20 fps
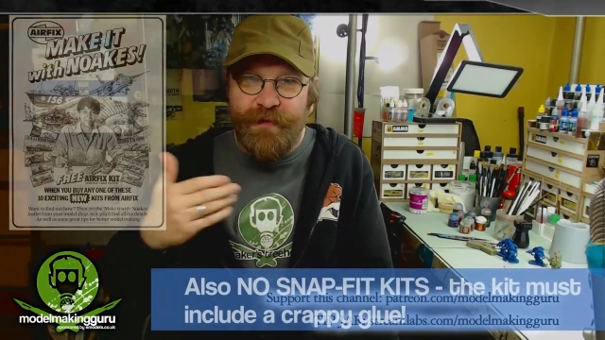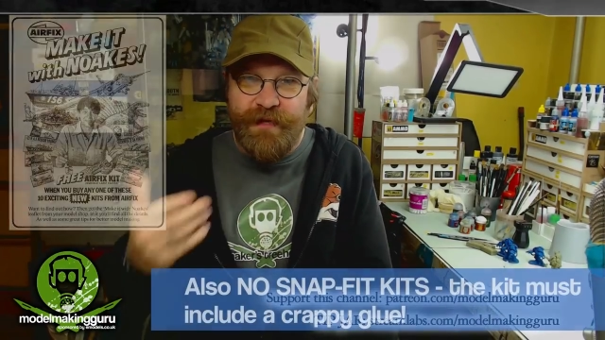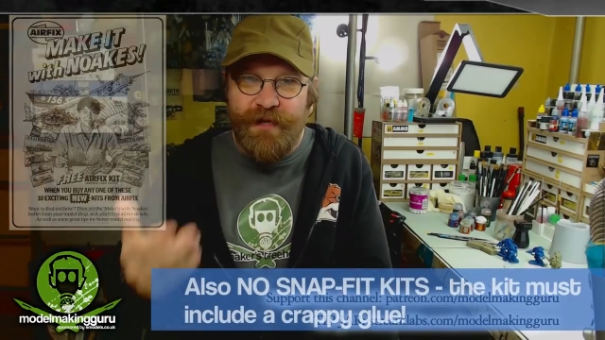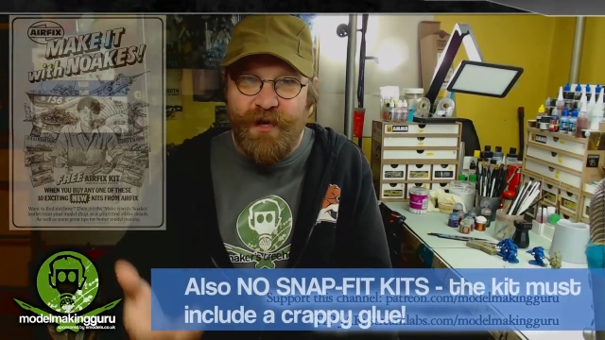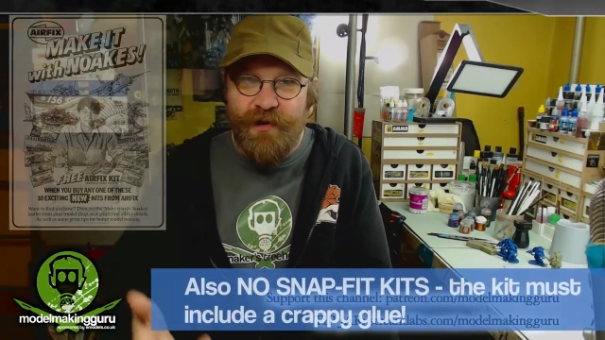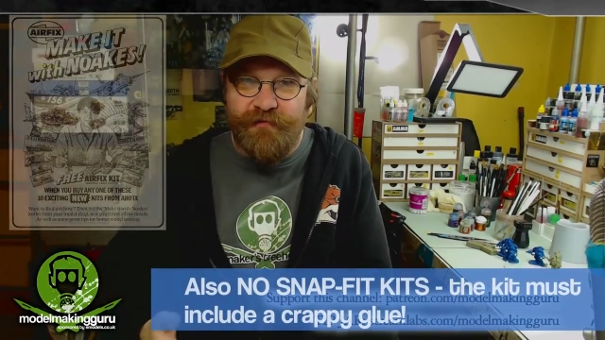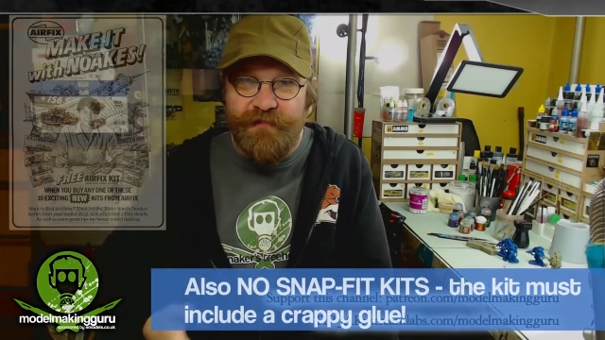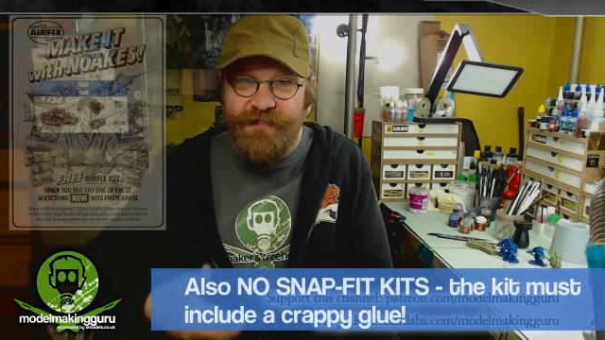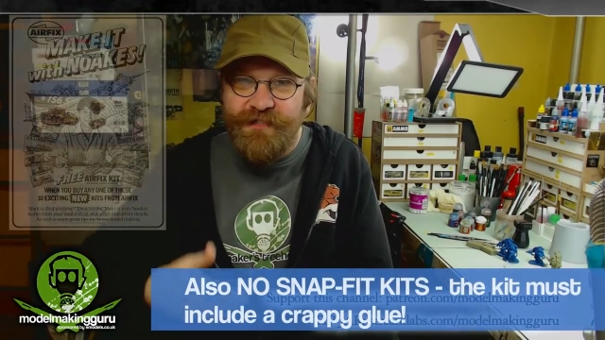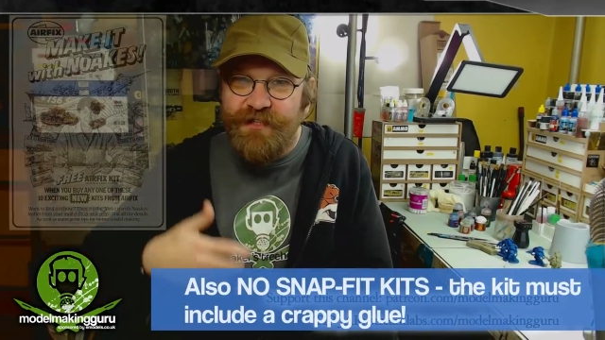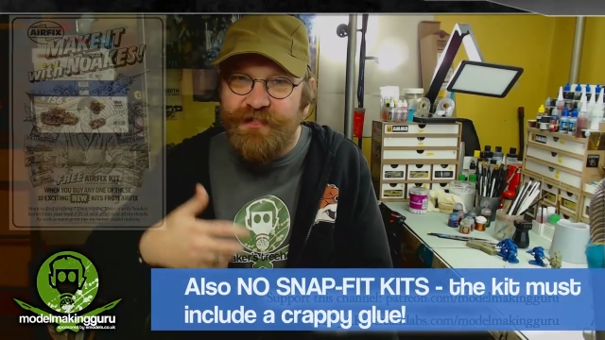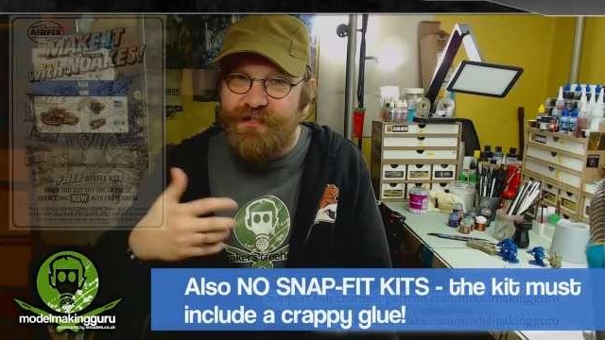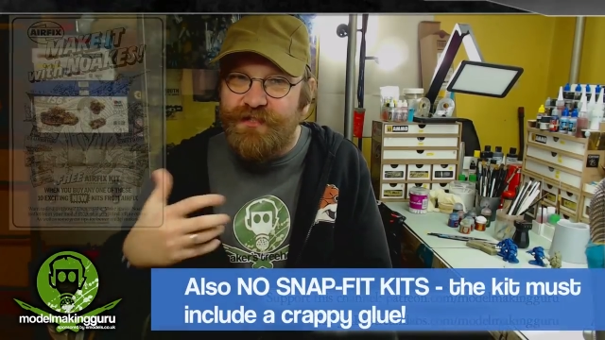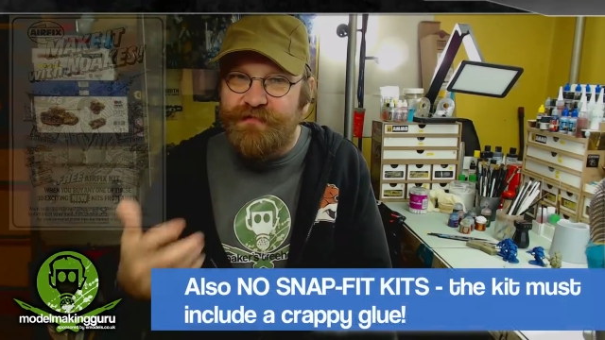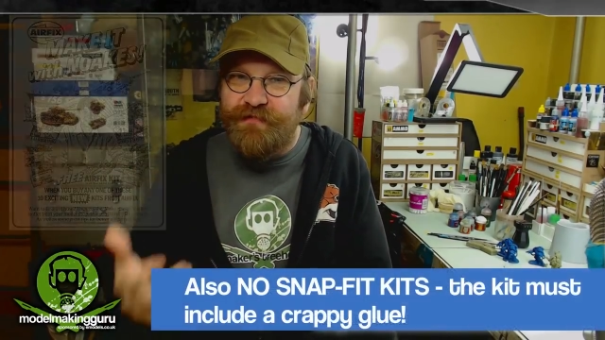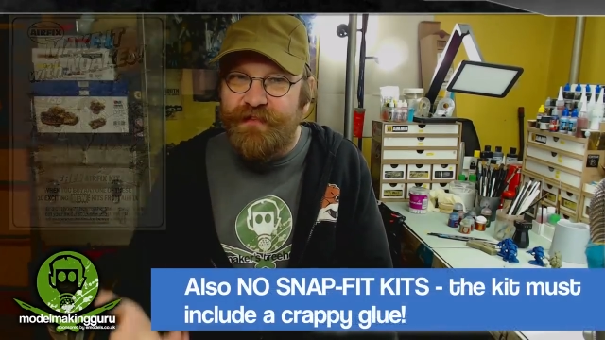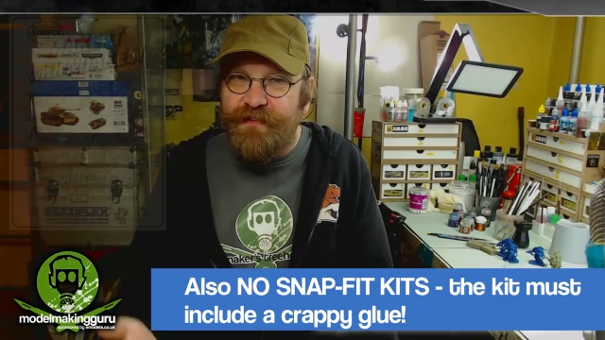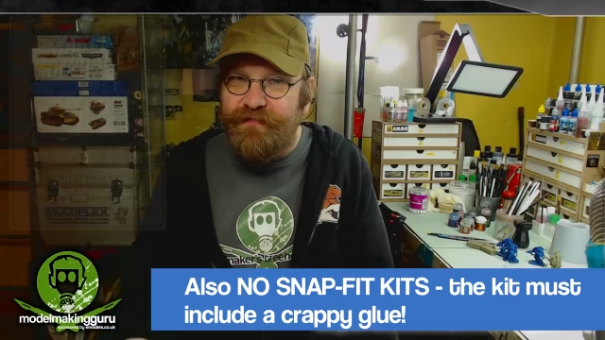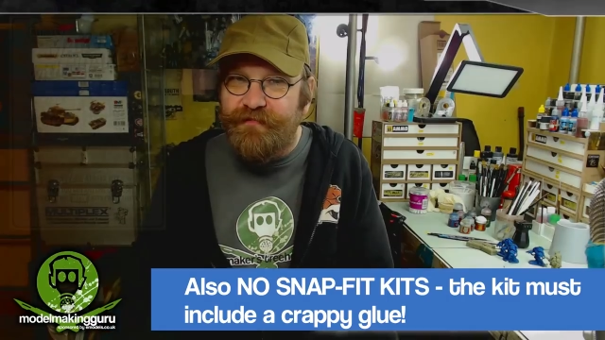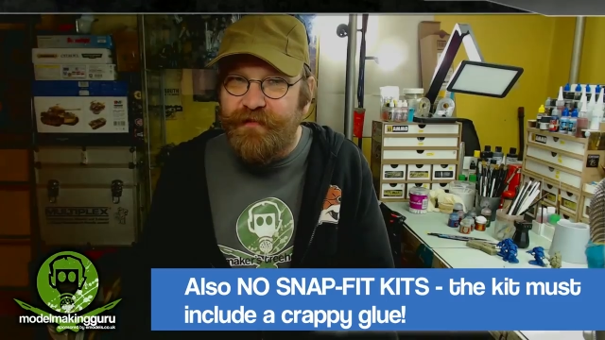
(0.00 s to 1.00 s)
encourage it
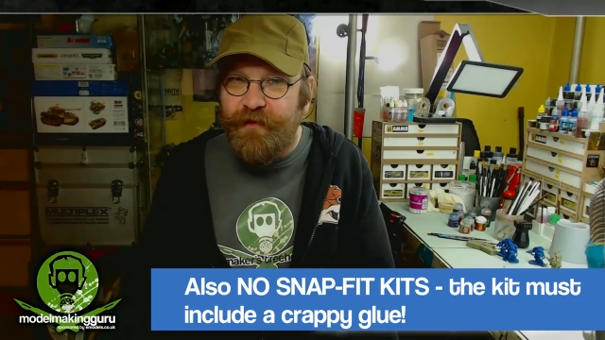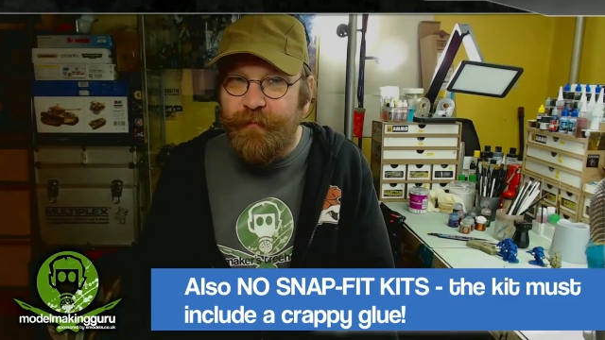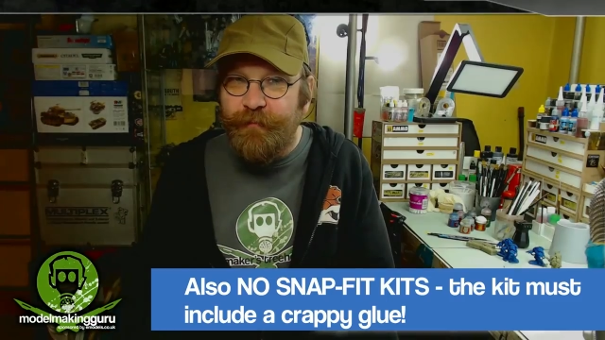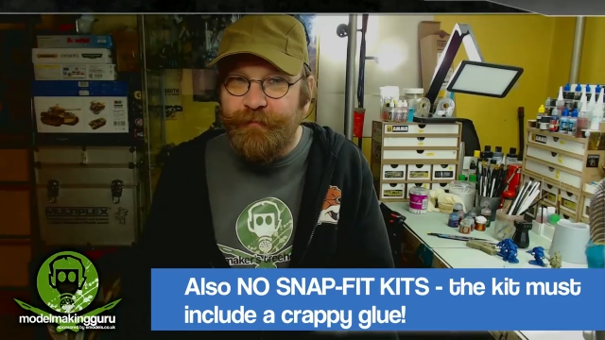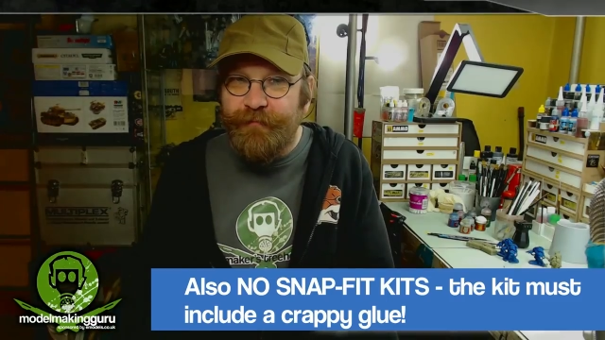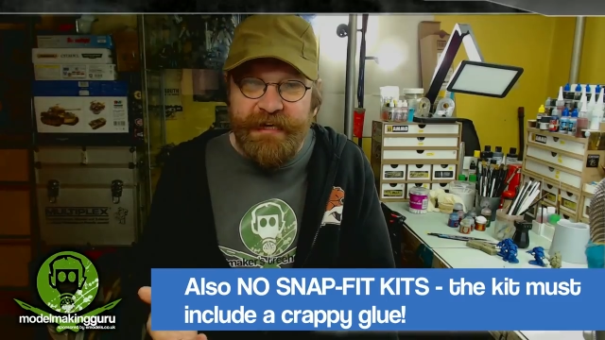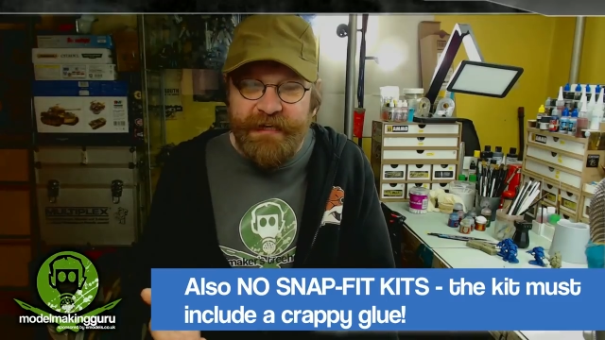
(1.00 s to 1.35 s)
just for the fun.